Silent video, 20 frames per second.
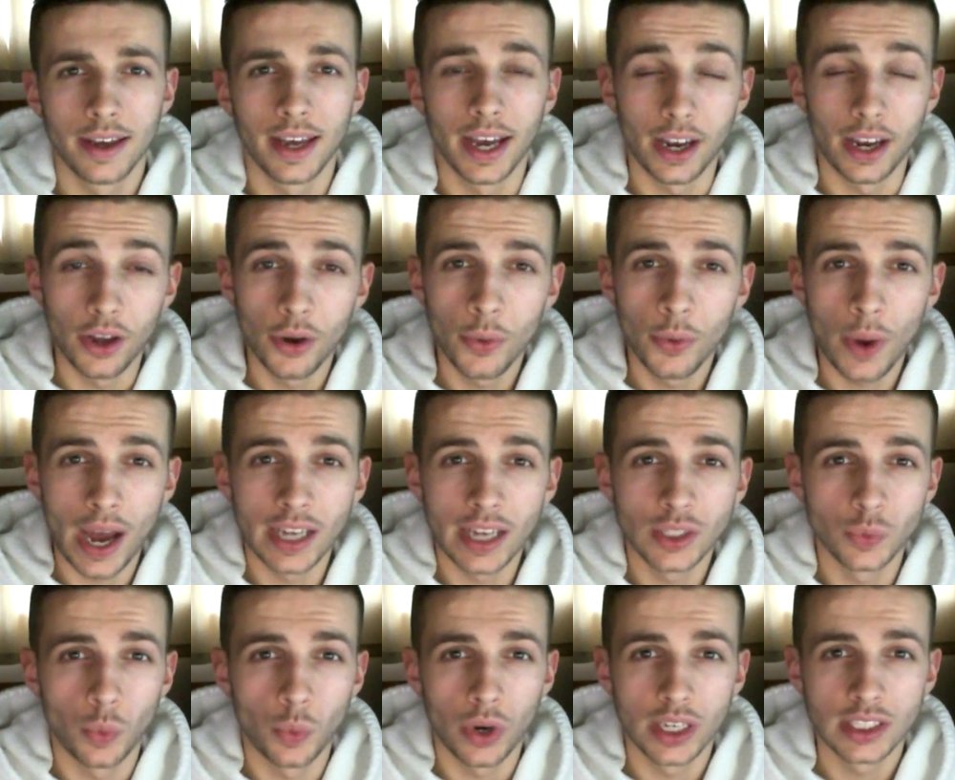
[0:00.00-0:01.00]
Hello
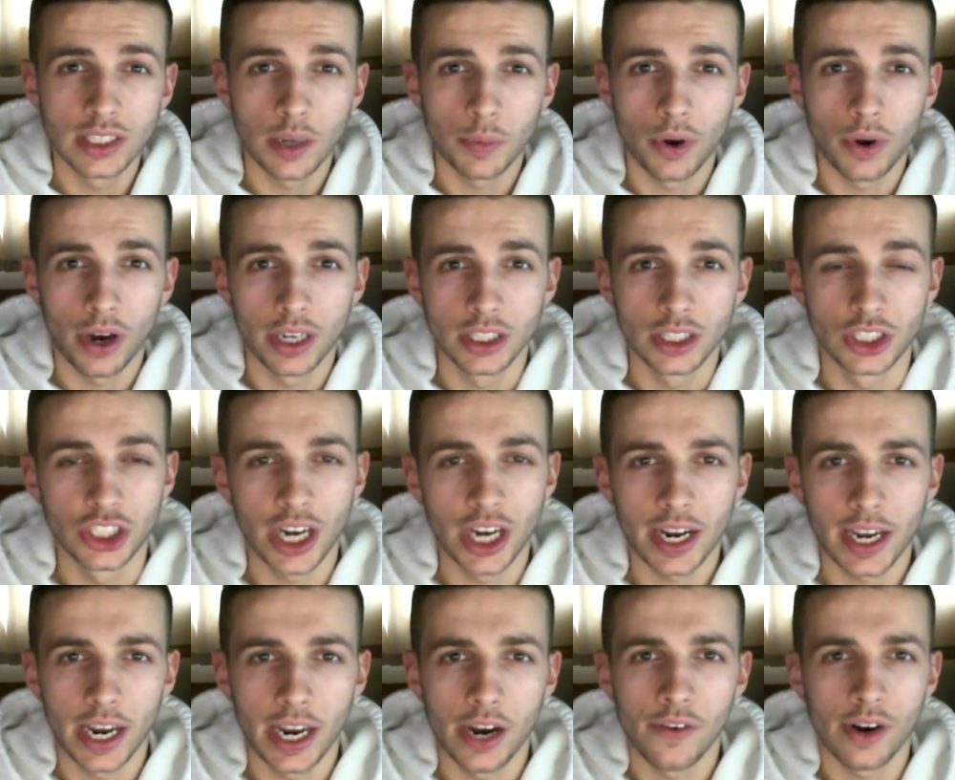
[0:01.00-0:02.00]
and what is up guys,
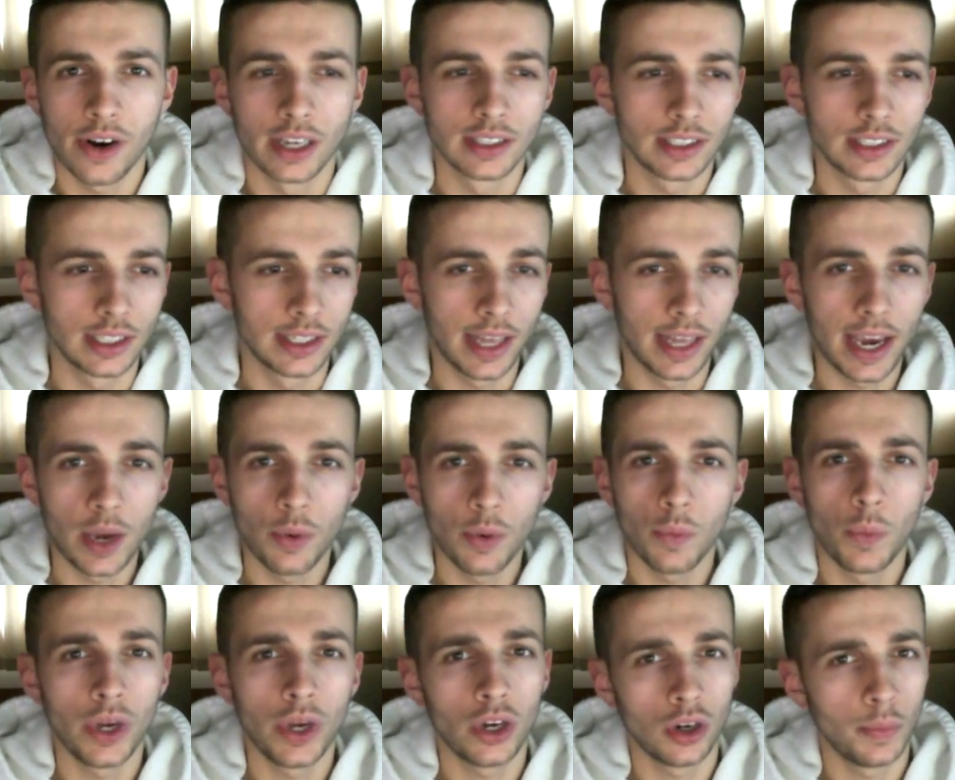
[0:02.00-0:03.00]
Jack here, and today
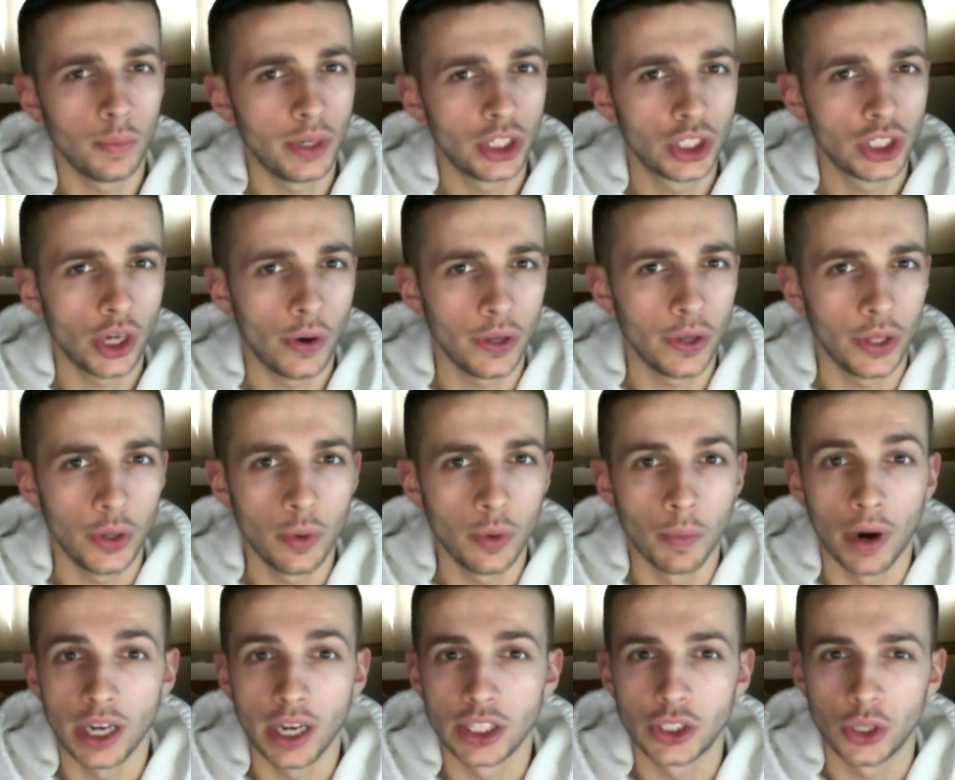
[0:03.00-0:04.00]
we're going to be showing you
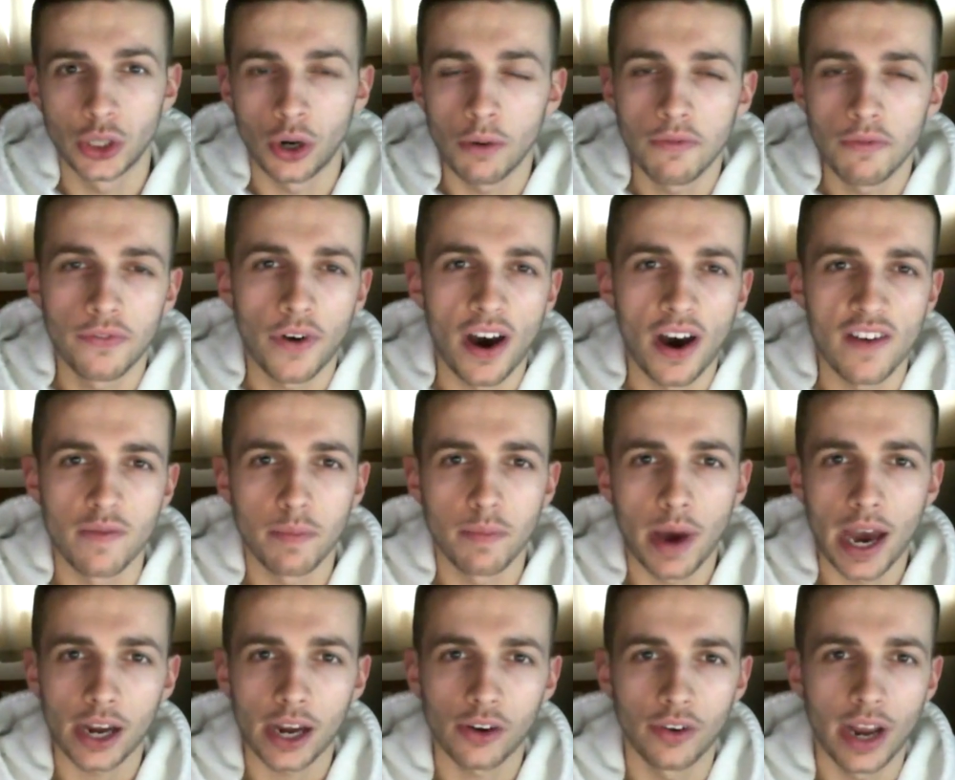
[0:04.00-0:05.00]
my top 5
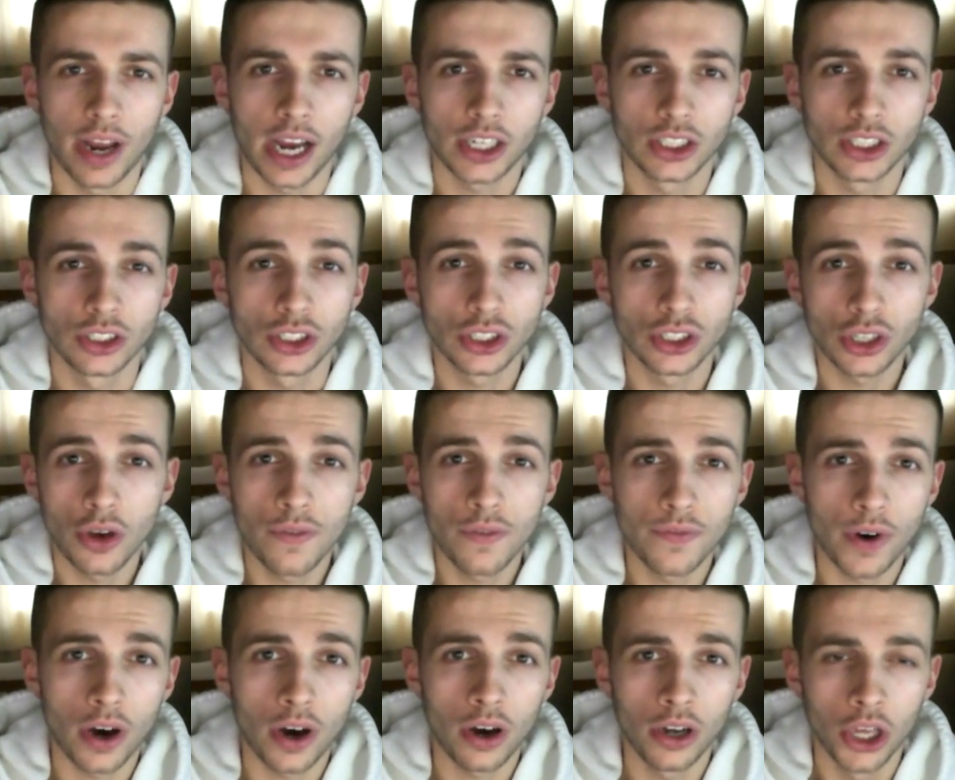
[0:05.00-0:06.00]
pack reactions so
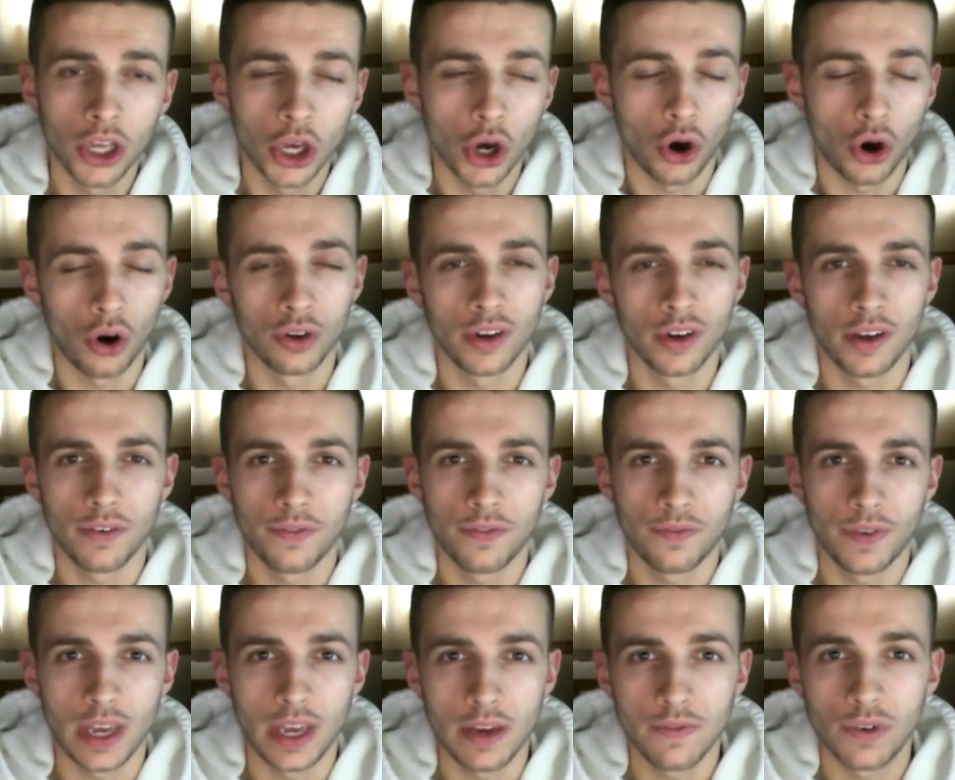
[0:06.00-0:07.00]
far on
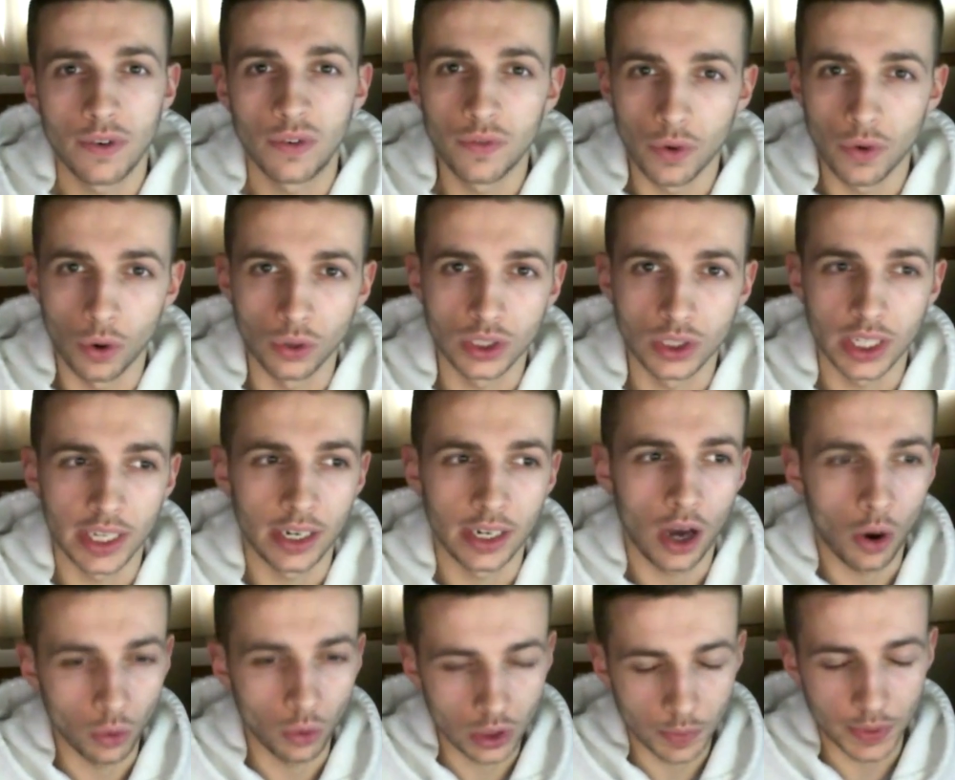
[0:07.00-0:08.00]
FIFA 14
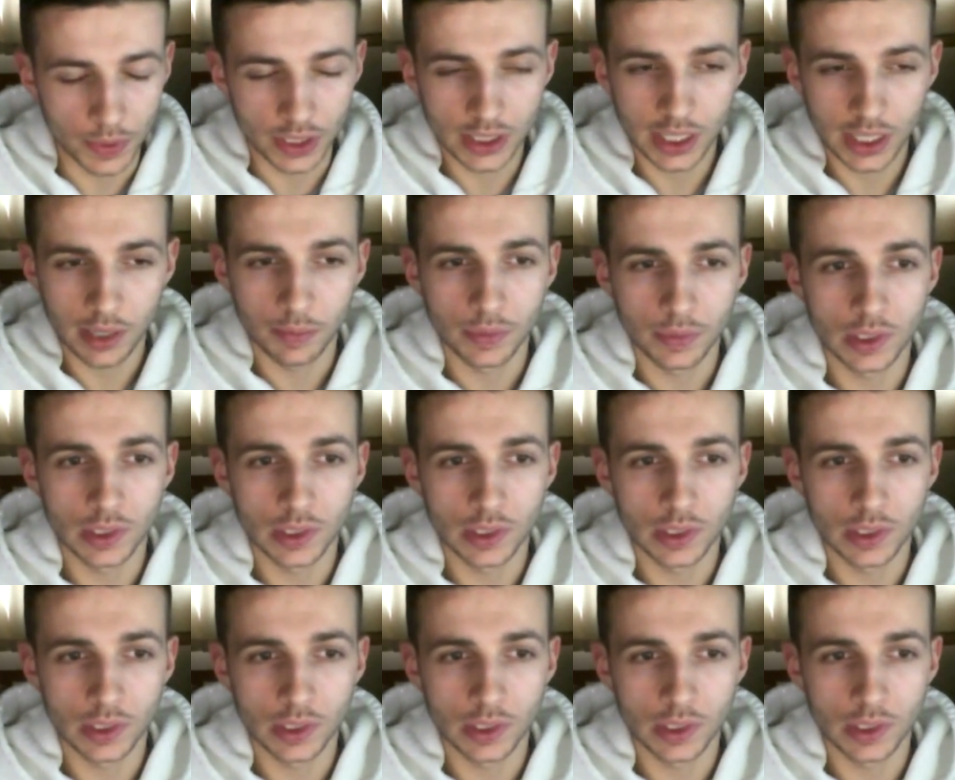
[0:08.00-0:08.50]
Ultimate Team.